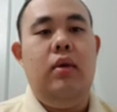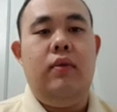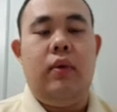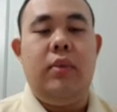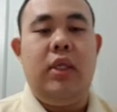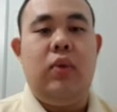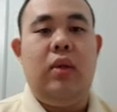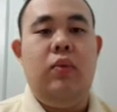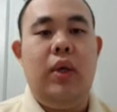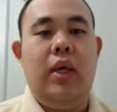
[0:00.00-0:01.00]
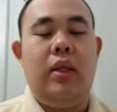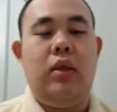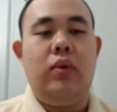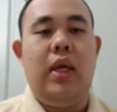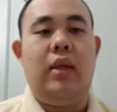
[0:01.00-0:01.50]
From this one, we can
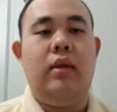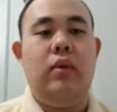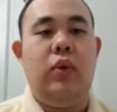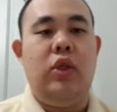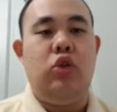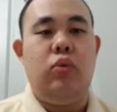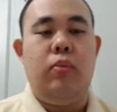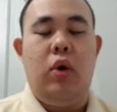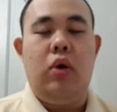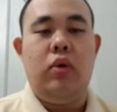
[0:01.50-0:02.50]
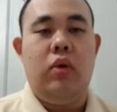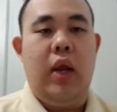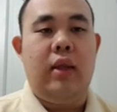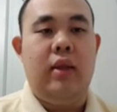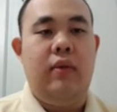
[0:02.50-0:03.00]
know that we should more
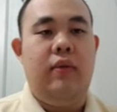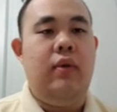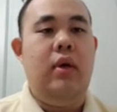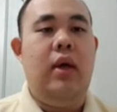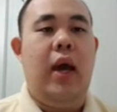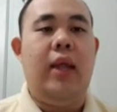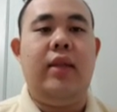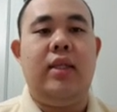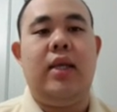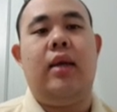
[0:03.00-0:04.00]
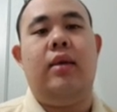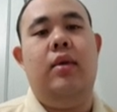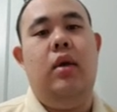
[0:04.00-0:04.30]
creative at design